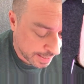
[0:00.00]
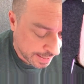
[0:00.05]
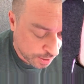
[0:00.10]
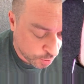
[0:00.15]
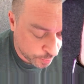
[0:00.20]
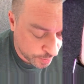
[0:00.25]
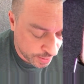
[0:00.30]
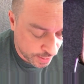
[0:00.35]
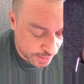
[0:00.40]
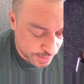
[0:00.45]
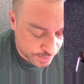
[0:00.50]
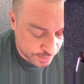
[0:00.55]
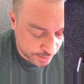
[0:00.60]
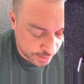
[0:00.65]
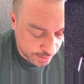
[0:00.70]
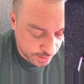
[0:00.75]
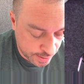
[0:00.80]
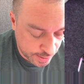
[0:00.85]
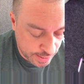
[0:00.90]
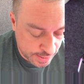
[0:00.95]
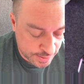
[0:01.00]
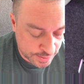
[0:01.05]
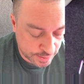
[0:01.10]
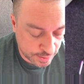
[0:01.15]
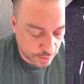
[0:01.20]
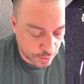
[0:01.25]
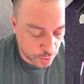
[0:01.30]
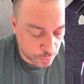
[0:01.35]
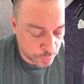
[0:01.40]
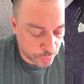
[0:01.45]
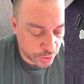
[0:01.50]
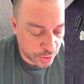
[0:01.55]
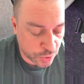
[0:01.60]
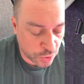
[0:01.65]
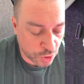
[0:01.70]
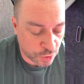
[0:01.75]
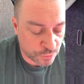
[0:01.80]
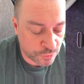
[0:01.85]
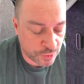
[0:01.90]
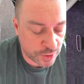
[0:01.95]
a little bit easier, but you
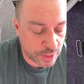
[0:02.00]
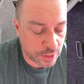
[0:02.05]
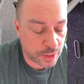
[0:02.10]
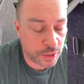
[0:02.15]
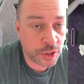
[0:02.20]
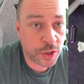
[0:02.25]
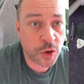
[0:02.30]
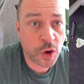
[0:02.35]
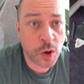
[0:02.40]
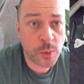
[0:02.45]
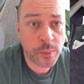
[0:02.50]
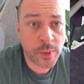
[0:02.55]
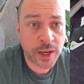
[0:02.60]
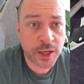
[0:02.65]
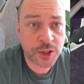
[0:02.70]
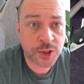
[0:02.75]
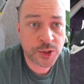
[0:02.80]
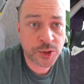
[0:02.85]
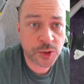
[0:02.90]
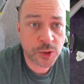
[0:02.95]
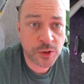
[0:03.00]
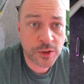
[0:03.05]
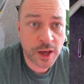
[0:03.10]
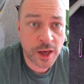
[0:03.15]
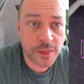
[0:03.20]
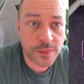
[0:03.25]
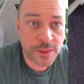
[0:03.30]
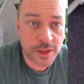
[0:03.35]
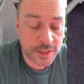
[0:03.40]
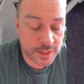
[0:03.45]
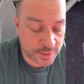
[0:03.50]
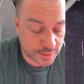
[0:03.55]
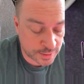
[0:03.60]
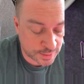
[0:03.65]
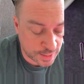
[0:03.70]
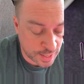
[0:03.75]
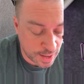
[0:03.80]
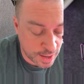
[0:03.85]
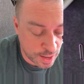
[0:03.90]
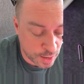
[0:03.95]
got to make sure that this
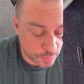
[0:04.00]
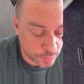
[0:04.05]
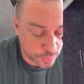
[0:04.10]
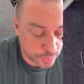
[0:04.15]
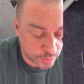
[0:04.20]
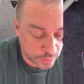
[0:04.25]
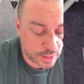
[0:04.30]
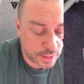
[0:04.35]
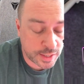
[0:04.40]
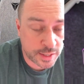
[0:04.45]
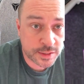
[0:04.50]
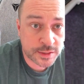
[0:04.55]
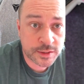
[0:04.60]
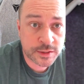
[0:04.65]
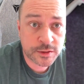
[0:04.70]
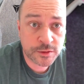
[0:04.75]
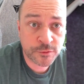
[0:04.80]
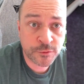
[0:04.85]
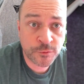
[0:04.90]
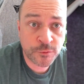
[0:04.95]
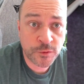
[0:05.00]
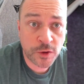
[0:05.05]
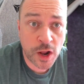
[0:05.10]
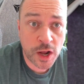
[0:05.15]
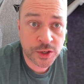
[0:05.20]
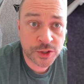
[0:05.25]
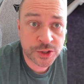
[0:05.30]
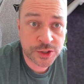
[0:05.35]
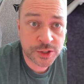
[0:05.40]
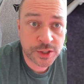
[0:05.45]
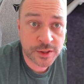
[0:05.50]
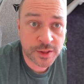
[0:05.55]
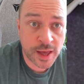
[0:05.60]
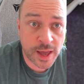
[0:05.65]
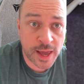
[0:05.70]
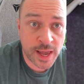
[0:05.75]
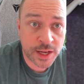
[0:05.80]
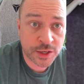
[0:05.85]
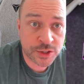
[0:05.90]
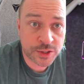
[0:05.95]
tab is flush to
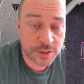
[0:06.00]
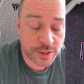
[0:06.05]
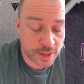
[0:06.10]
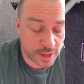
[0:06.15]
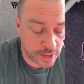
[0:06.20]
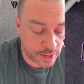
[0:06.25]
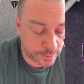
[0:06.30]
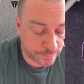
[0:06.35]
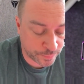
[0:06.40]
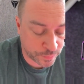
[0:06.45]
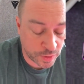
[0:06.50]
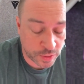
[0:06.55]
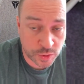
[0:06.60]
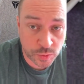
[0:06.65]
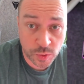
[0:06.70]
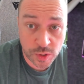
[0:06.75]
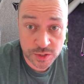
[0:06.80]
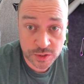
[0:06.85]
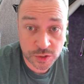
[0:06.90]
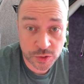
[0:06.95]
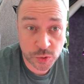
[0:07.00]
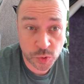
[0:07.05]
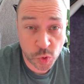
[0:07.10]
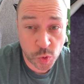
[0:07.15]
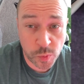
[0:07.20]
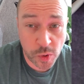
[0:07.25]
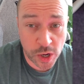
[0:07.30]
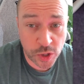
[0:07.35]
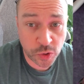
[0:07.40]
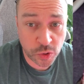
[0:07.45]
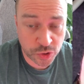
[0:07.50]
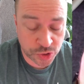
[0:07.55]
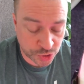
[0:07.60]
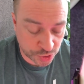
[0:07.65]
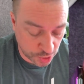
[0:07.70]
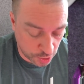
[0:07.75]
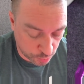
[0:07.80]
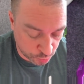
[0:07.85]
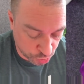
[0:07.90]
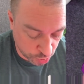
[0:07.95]
that edge there, otherwise the door might not
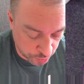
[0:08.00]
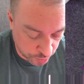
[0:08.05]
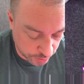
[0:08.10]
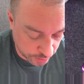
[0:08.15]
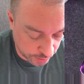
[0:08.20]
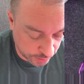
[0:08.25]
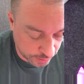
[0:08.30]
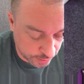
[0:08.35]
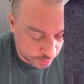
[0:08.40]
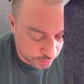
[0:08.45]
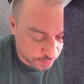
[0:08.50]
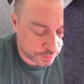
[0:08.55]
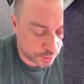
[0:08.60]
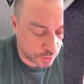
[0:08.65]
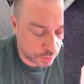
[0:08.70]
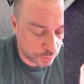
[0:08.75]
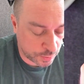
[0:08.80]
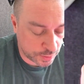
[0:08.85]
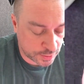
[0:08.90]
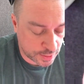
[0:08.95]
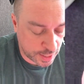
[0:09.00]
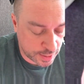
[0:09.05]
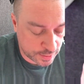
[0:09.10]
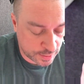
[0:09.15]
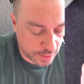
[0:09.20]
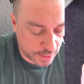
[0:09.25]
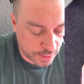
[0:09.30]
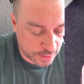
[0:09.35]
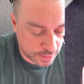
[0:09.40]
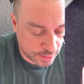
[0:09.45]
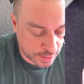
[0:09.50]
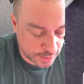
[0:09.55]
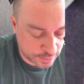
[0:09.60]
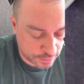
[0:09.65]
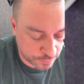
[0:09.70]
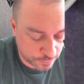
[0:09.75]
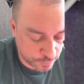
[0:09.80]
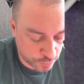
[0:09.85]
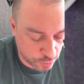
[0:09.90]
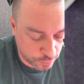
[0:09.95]
shut properly. So we take the
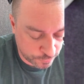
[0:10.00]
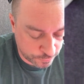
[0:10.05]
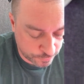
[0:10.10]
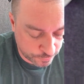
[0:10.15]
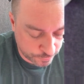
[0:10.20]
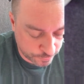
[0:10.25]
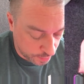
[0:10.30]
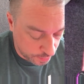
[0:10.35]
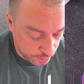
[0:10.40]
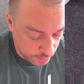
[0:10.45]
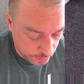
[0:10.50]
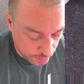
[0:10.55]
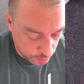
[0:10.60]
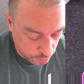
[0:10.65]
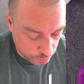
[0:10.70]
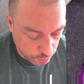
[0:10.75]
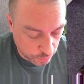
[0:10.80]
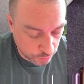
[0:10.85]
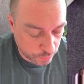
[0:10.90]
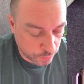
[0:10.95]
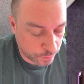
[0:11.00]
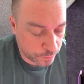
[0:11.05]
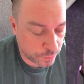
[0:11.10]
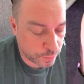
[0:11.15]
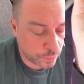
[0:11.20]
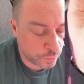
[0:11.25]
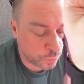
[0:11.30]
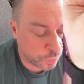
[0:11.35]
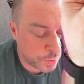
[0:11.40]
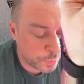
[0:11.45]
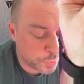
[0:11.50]
adhesive off and now we